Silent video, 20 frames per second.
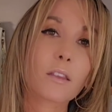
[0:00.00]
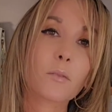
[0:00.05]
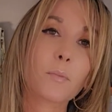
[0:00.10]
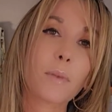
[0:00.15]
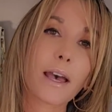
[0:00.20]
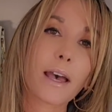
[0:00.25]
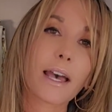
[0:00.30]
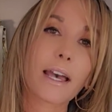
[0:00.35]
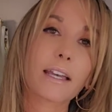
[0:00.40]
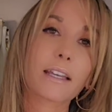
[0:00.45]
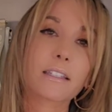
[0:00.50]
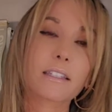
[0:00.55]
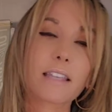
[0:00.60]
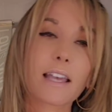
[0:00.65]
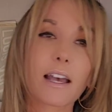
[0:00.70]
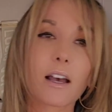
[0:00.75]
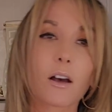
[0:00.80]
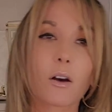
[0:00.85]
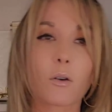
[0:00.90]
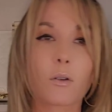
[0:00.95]
the bag
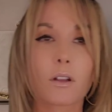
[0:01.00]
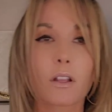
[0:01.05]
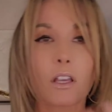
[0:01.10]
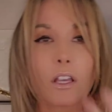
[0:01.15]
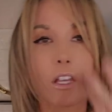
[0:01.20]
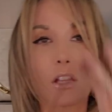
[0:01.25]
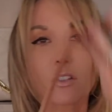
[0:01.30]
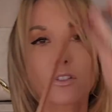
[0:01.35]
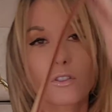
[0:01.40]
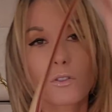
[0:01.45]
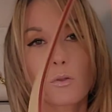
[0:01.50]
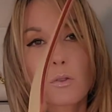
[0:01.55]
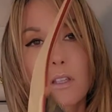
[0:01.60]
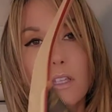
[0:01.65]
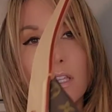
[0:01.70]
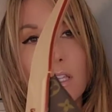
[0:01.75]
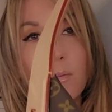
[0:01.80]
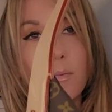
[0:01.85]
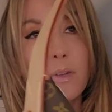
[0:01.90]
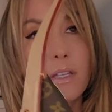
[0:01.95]
down to
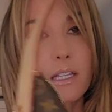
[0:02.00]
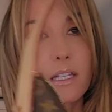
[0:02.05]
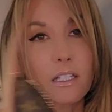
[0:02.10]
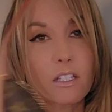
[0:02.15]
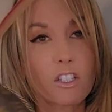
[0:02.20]
keep its